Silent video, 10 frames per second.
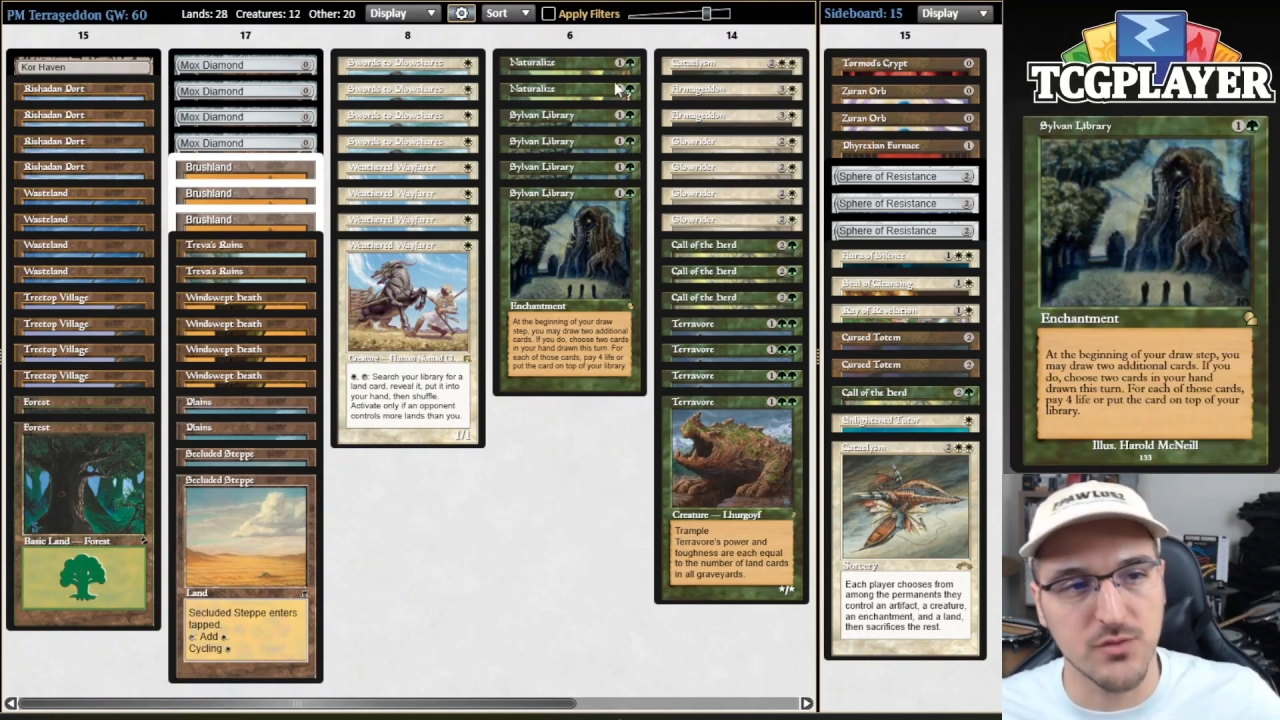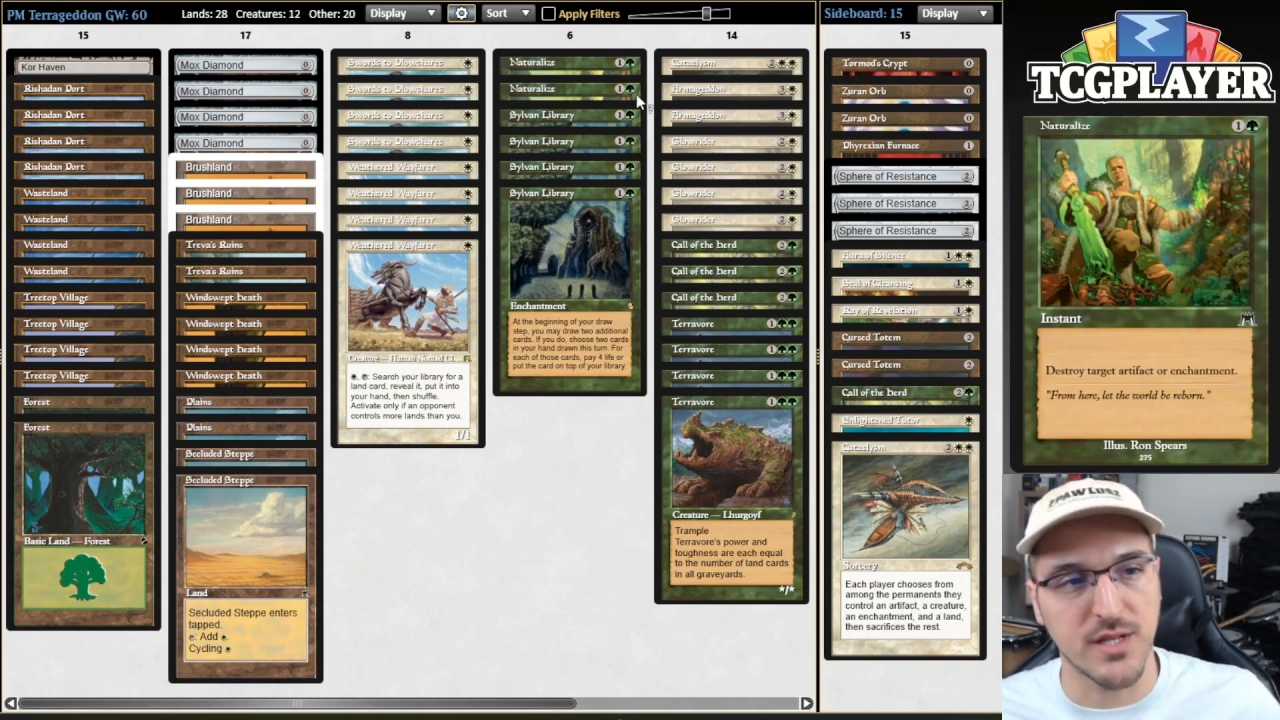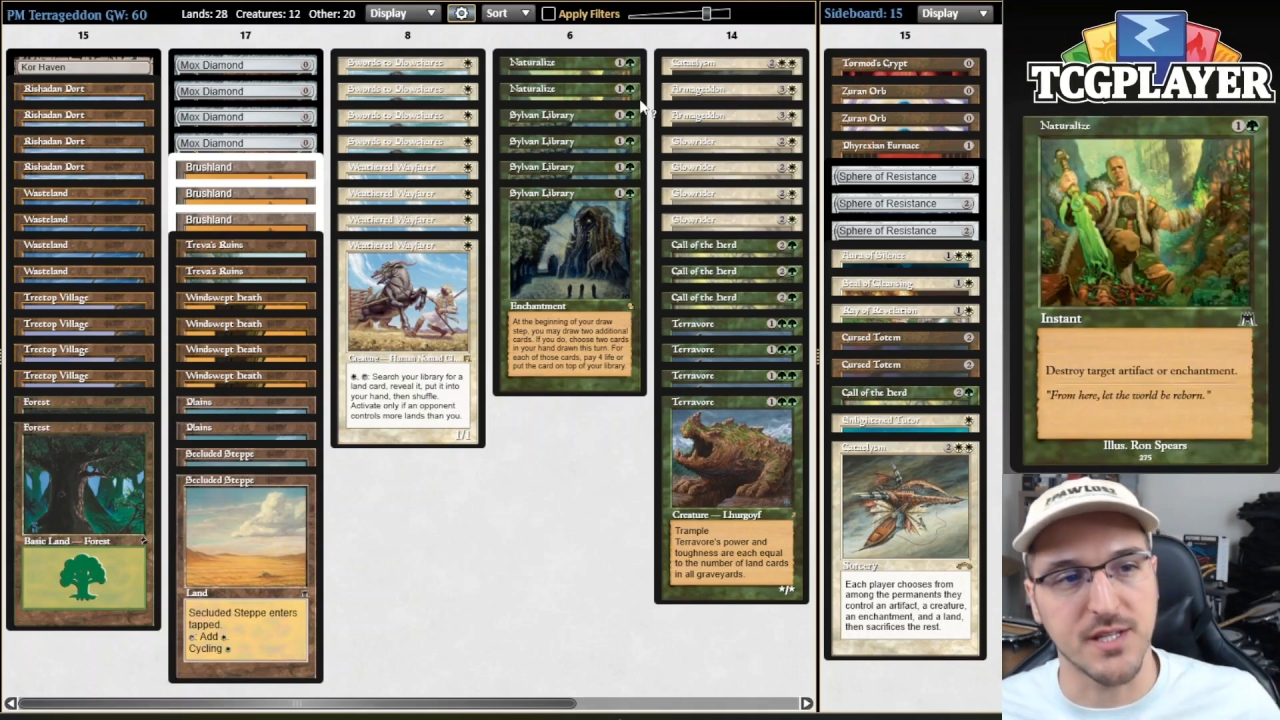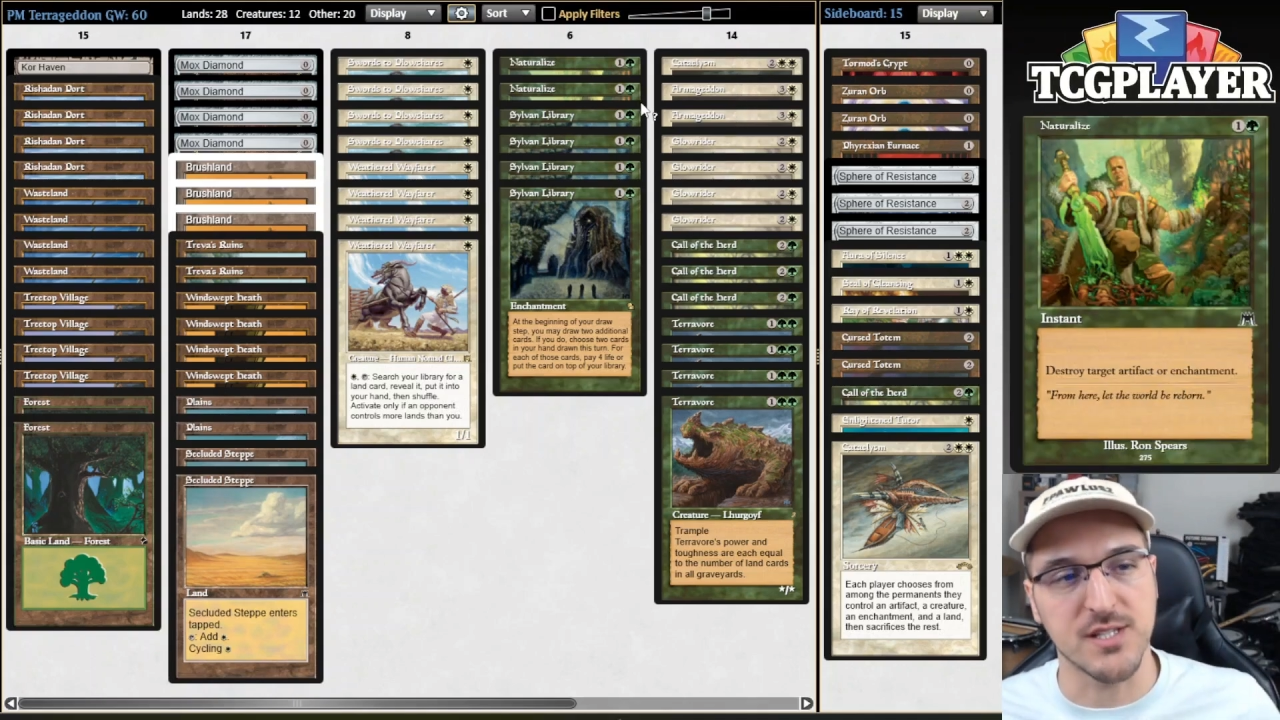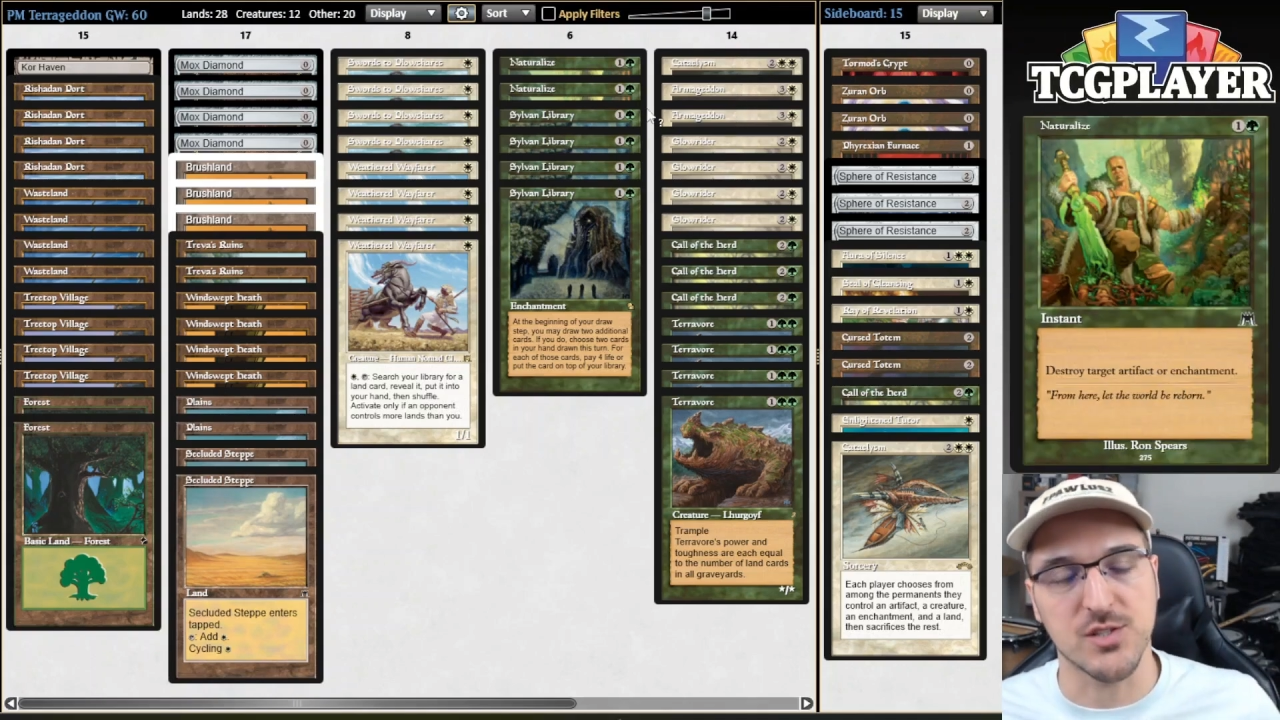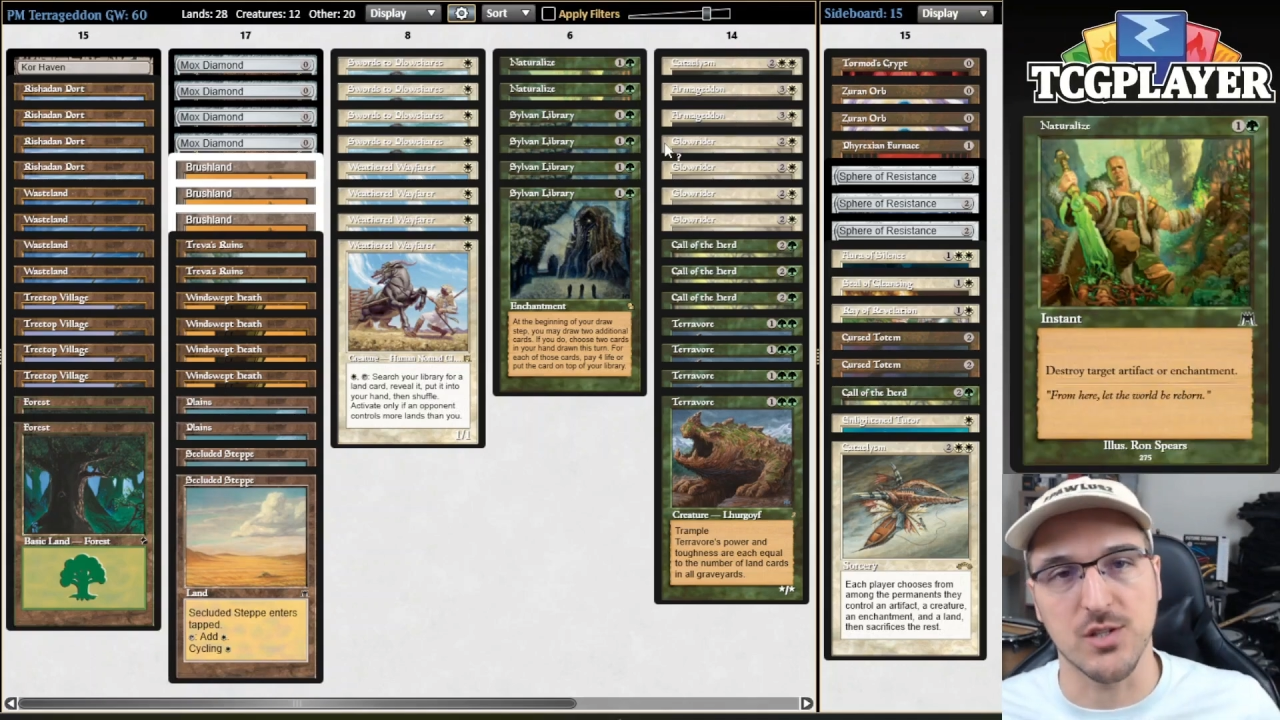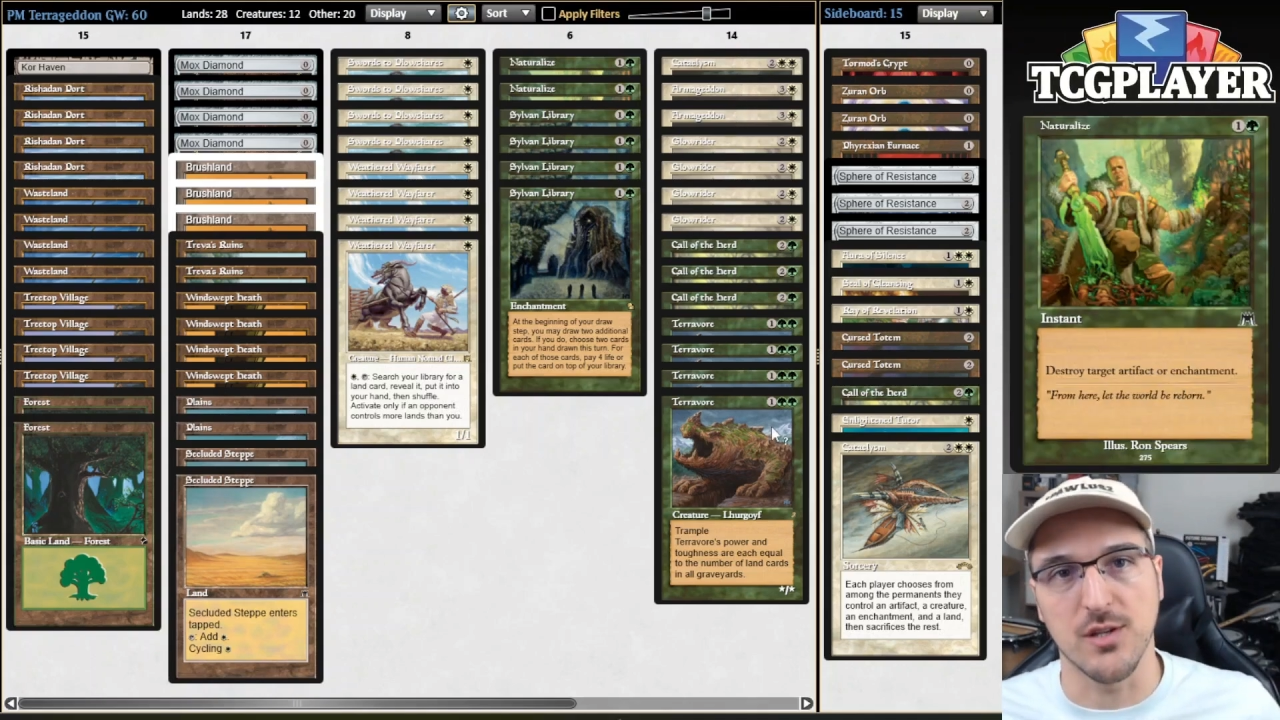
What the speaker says: that is